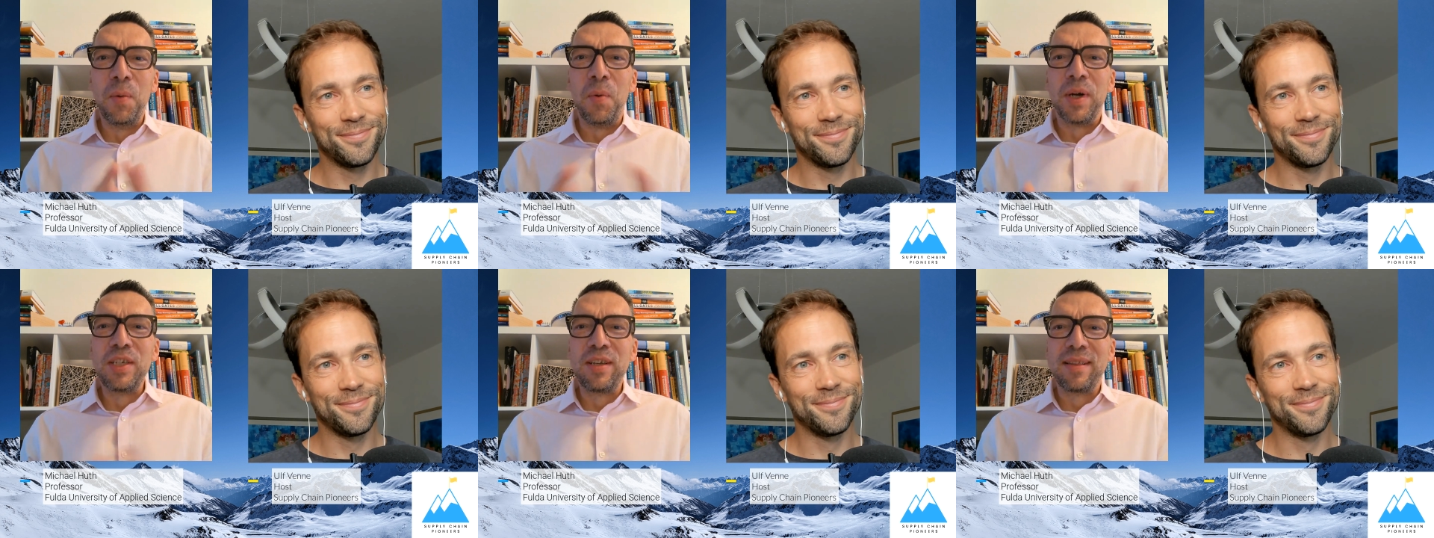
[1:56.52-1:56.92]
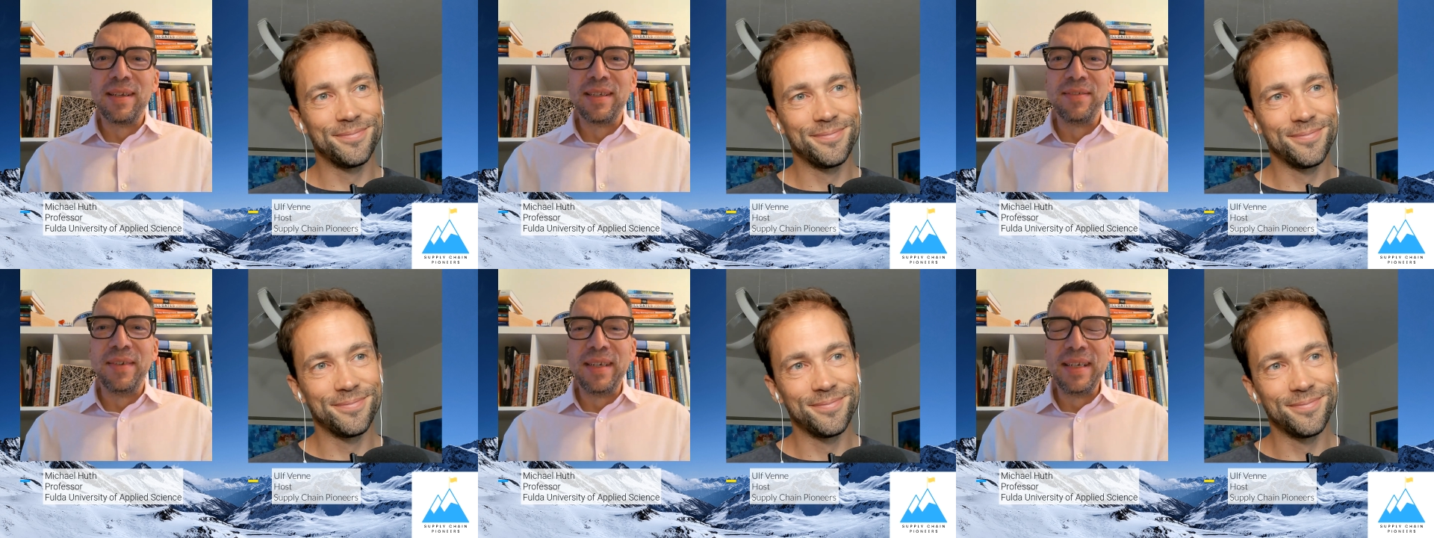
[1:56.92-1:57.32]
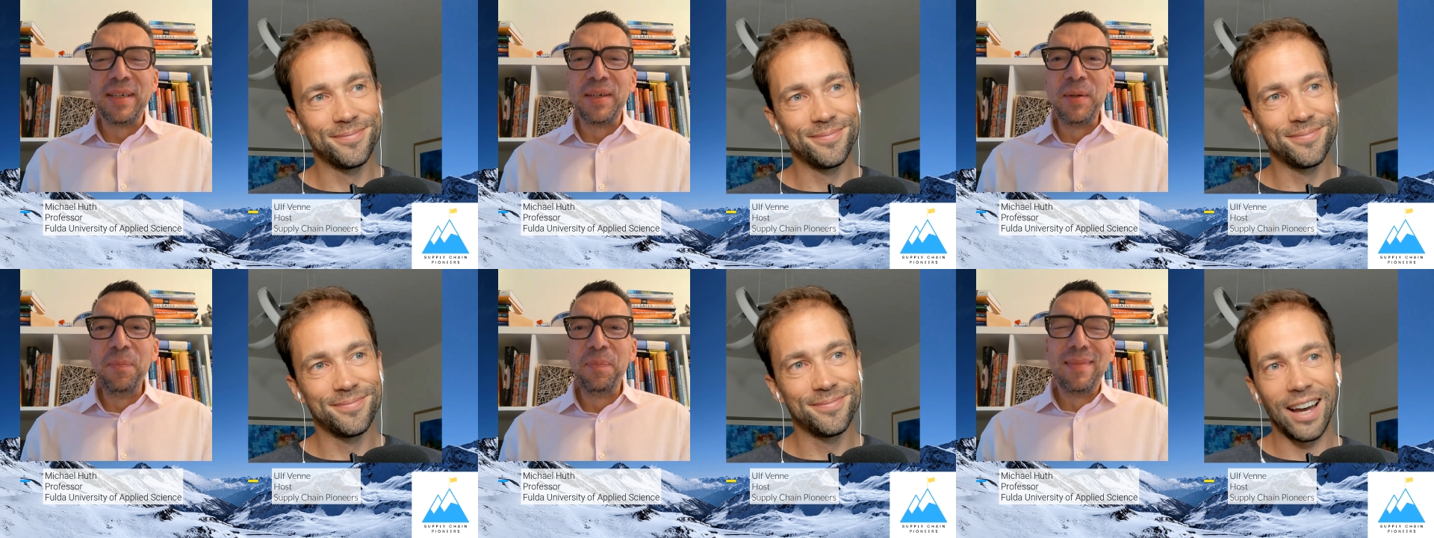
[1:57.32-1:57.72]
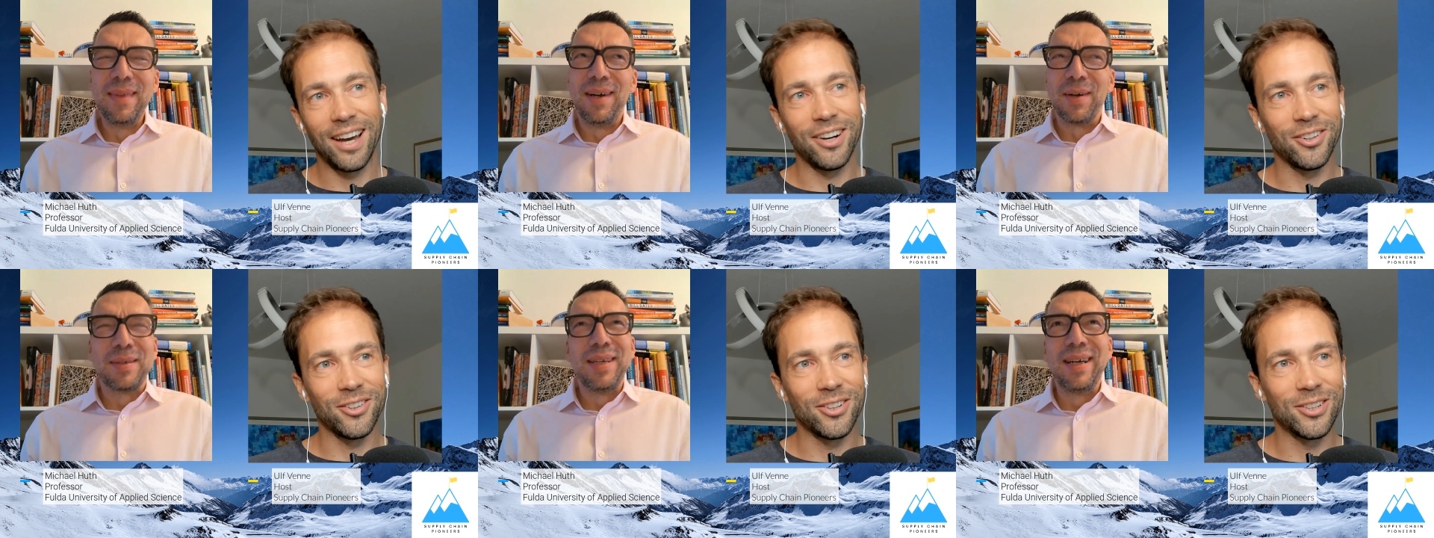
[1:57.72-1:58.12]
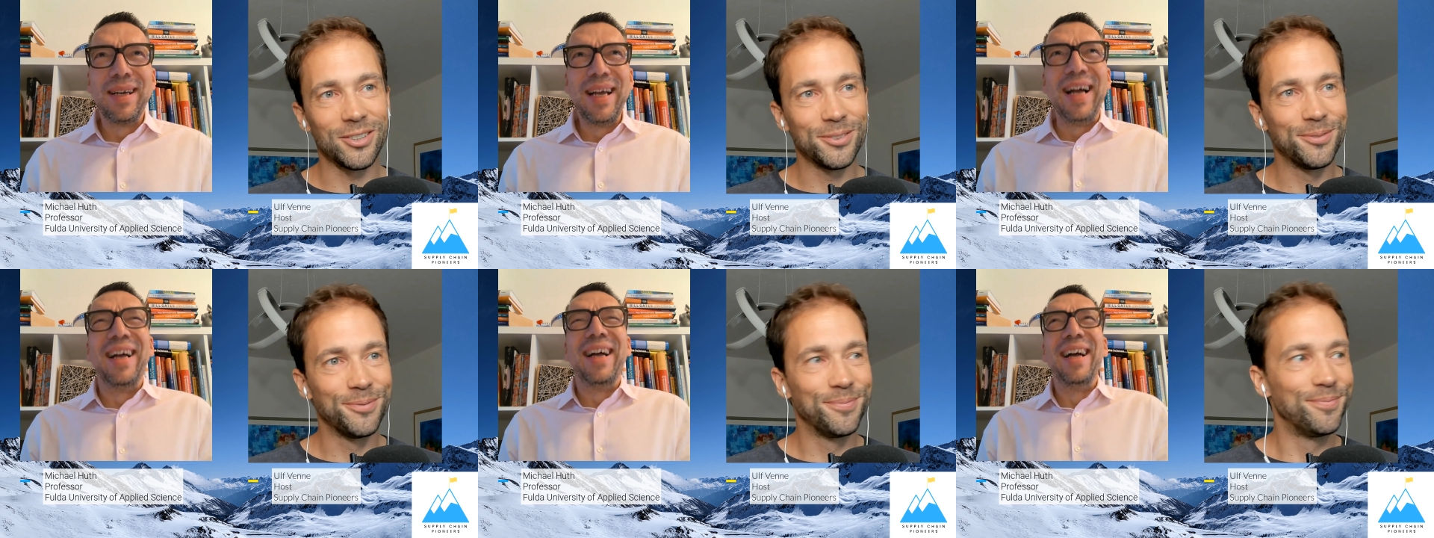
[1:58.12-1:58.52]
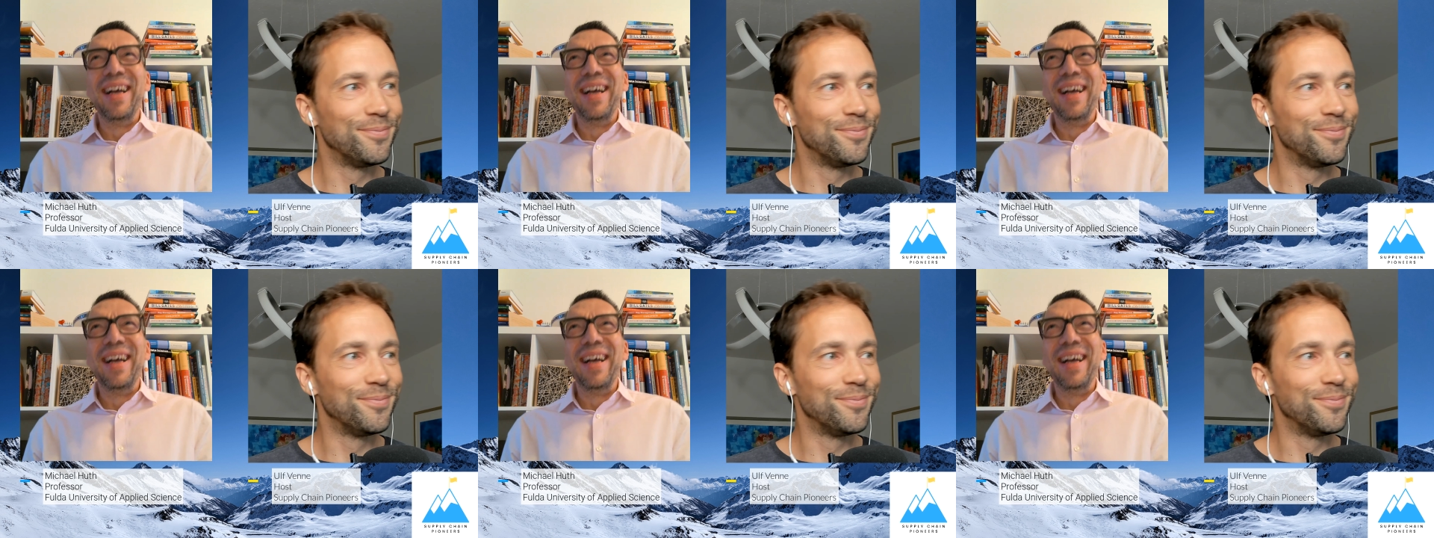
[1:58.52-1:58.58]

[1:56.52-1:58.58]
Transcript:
Speaker 1: watch this video? I don't okay. know.